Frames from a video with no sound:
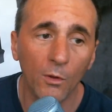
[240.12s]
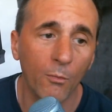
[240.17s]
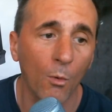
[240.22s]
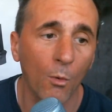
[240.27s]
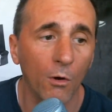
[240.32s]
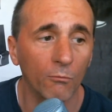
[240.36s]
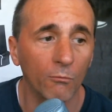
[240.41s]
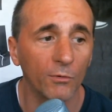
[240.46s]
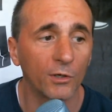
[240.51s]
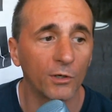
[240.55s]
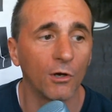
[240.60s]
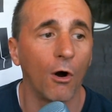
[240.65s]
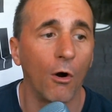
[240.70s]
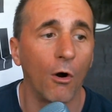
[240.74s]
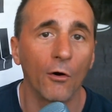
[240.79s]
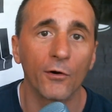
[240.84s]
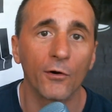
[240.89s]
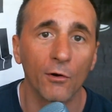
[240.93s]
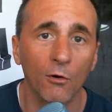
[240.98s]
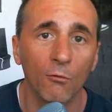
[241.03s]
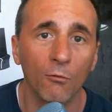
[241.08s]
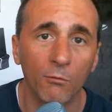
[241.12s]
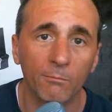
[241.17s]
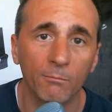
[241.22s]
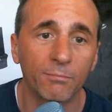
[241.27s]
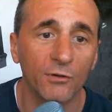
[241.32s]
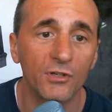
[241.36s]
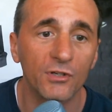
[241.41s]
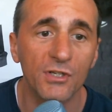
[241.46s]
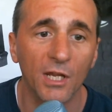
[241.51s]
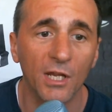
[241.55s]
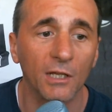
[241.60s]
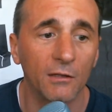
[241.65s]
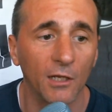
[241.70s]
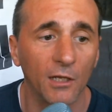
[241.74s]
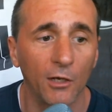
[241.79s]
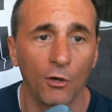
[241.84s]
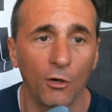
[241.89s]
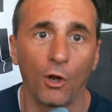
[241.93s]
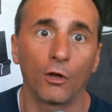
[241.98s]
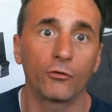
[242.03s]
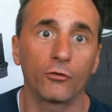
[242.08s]
what Ricardo presented,
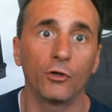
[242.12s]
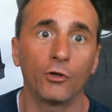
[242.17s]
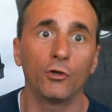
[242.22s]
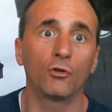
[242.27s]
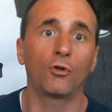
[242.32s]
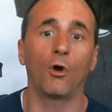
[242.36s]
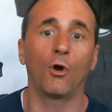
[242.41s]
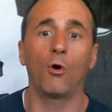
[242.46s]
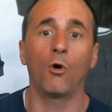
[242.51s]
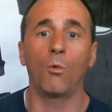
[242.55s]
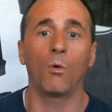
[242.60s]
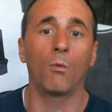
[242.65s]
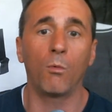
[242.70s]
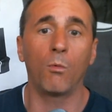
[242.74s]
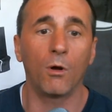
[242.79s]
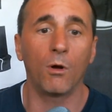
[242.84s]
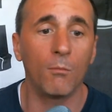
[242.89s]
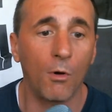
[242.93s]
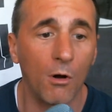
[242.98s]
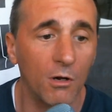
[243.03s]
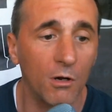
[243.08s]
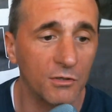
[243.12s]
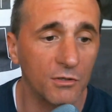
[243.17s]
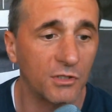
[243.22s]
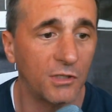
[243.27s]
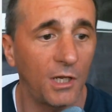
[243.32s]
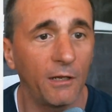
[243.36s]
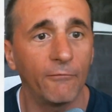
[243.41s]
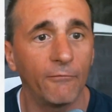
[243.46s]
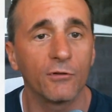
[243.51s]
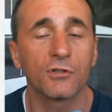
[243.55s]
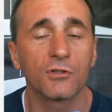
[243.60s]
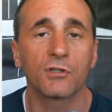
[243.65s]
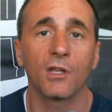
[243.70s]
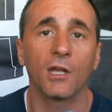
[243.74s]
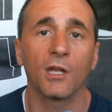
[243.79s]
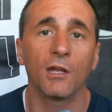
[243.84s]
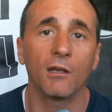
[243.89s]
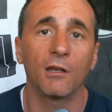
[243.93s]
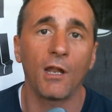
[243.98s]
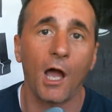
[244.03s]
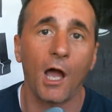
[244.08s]
nothing to do with what Marc Stevens did.